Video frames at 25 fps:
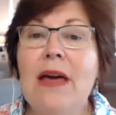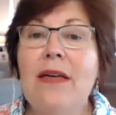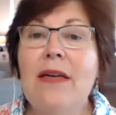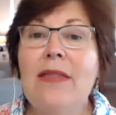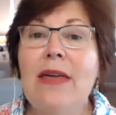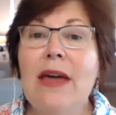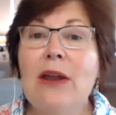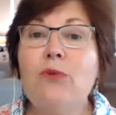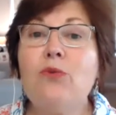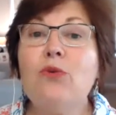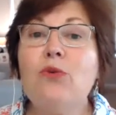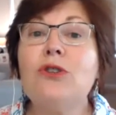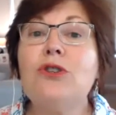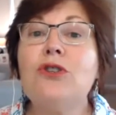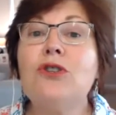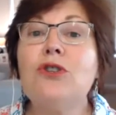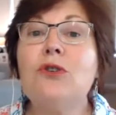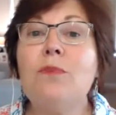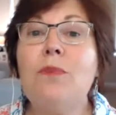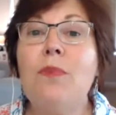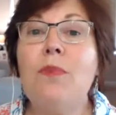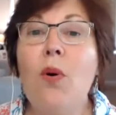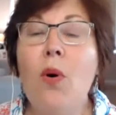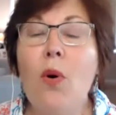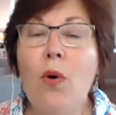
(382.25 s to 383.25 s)
that would
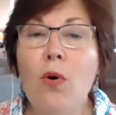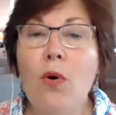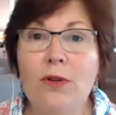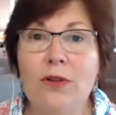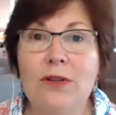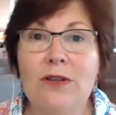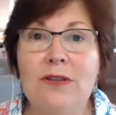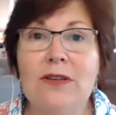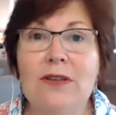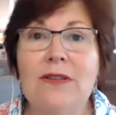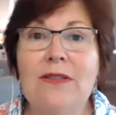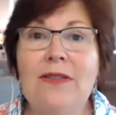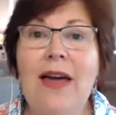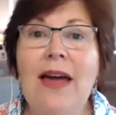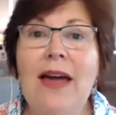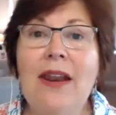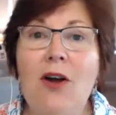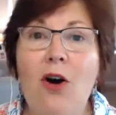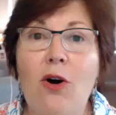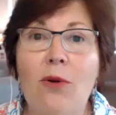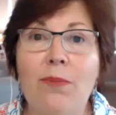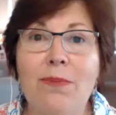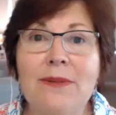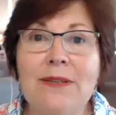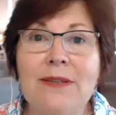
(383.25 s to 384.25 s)
support that
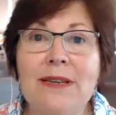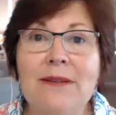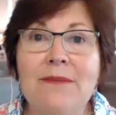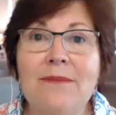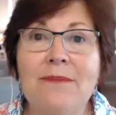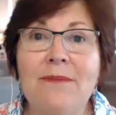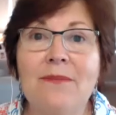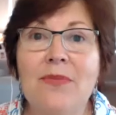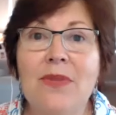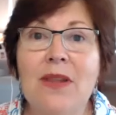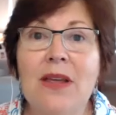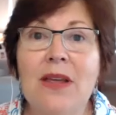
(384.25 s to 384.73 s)
opt-in.